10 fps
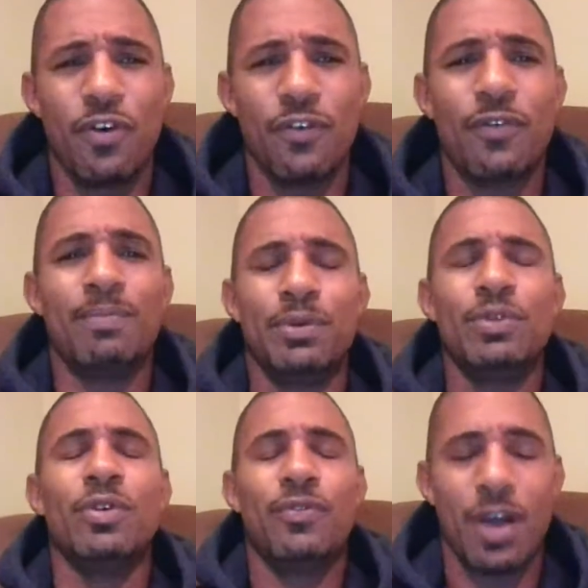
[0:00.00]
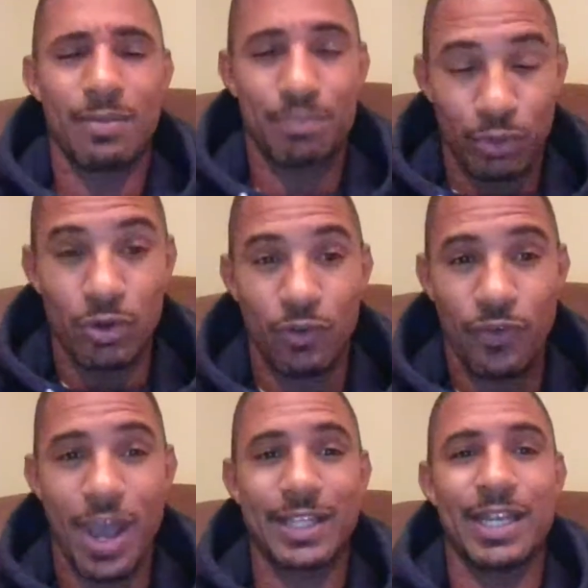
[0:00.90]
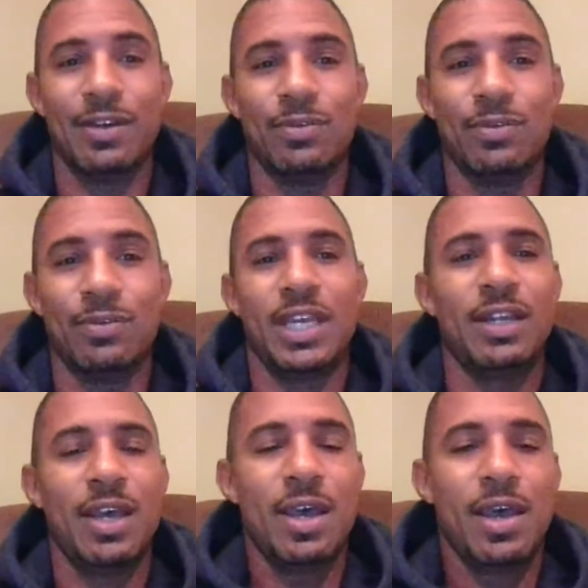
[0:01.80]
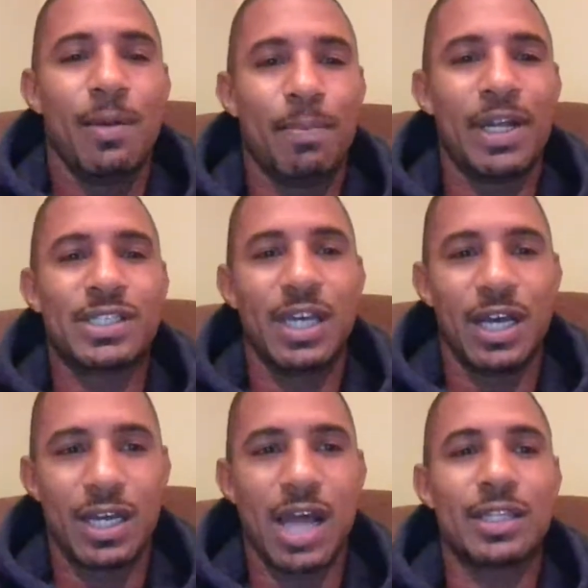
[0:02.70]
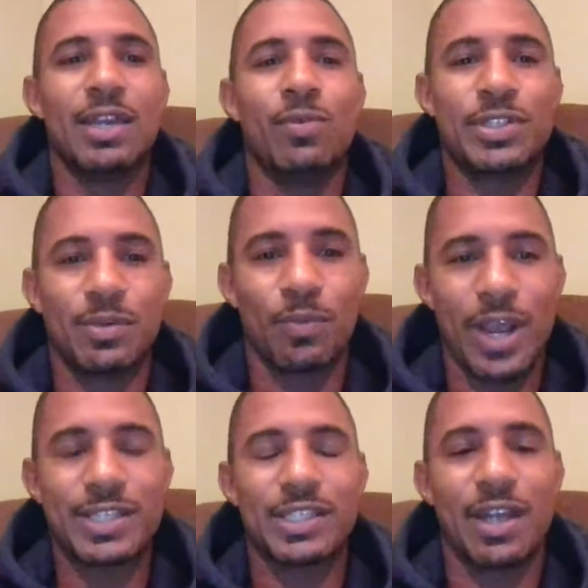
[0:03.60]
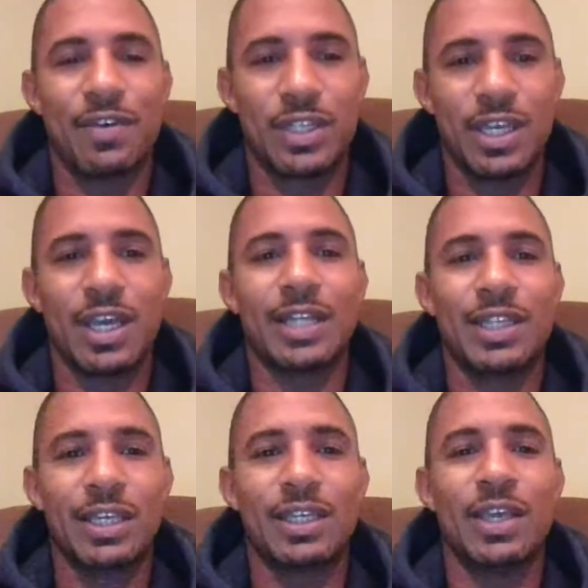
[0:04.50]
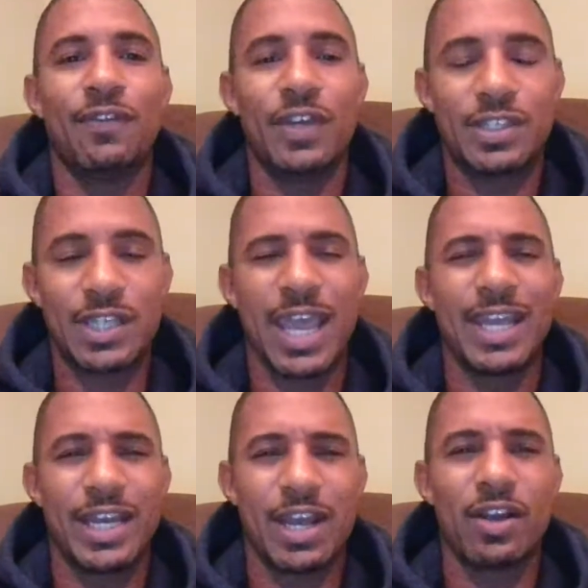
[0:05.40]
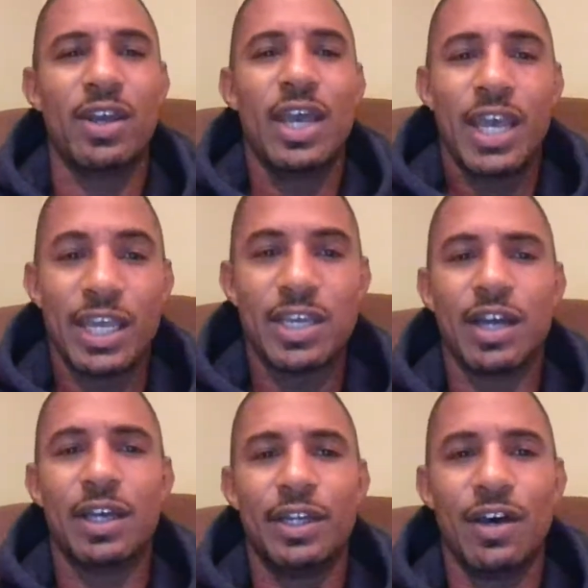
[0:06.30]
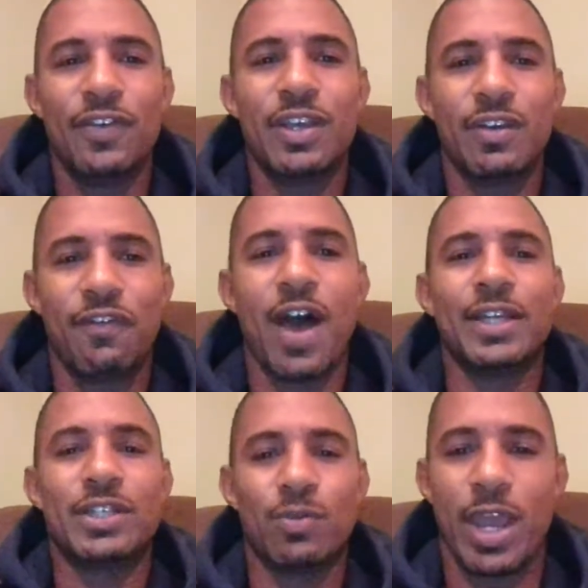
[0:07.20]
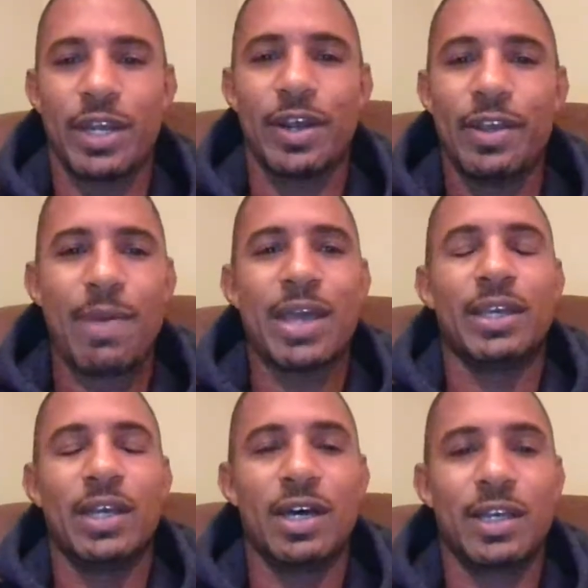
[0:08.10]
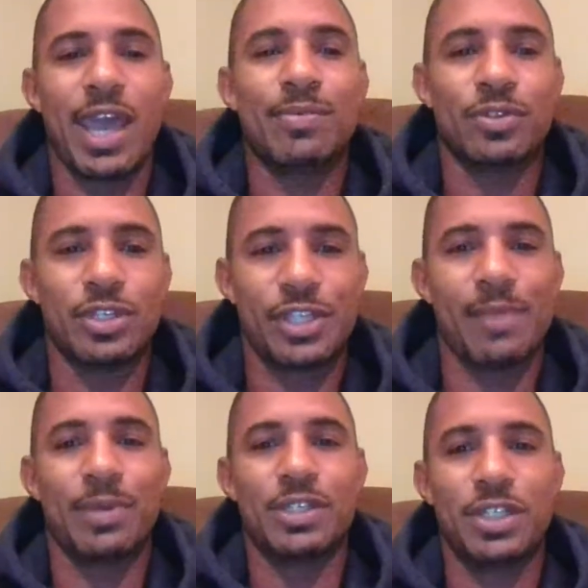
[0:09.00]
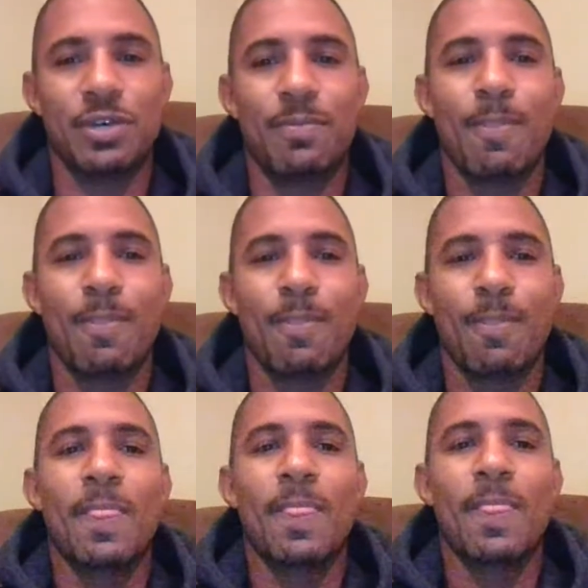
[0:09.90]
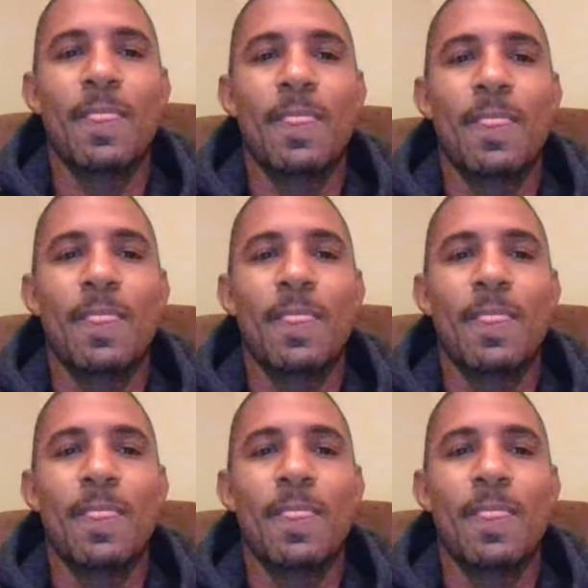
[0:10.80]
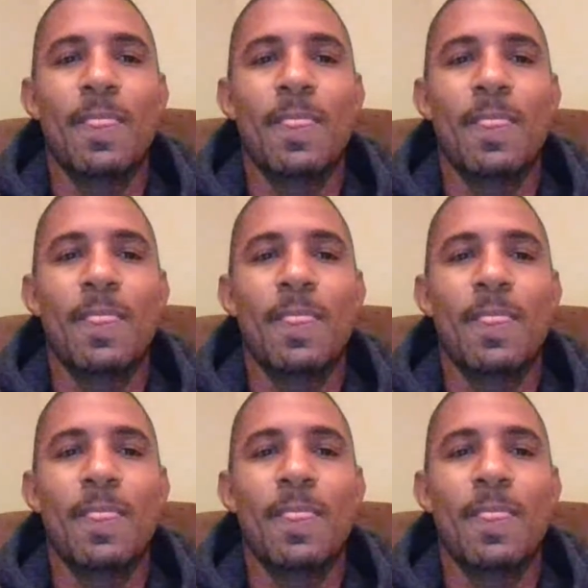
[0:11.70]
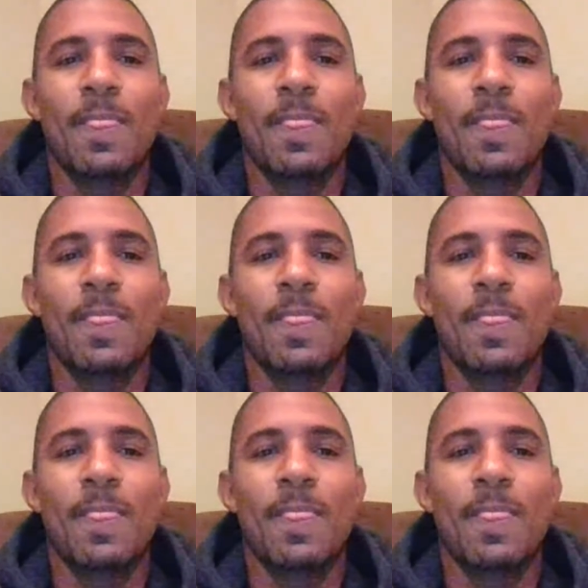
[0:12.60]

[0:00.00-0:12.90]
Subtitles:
fight that he was in. But I think with some rest and everything, I think if he stay in there, he young enough, he can find his way in there. He might capture a championship. In other news,